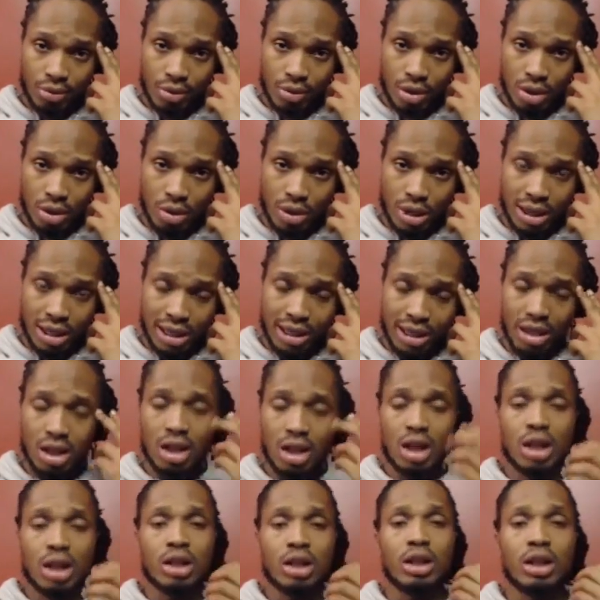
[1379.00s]
Okay.
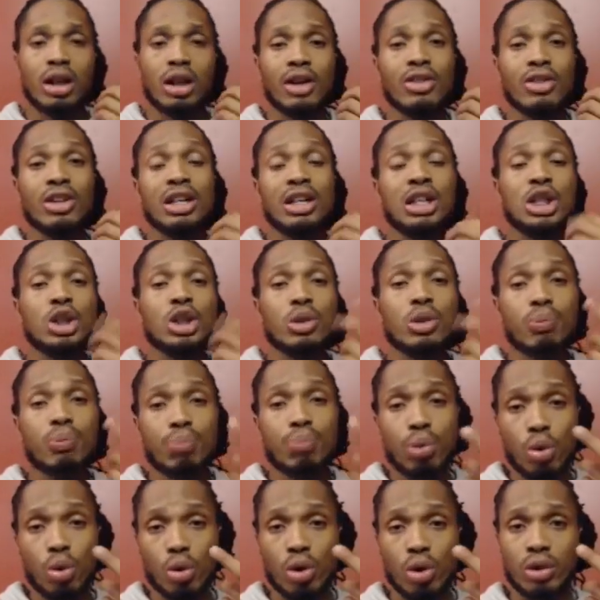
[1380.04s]
The other is
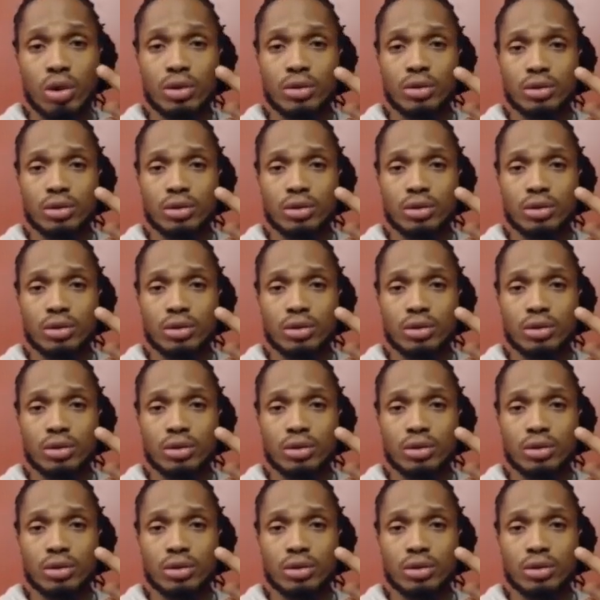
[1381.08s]
support.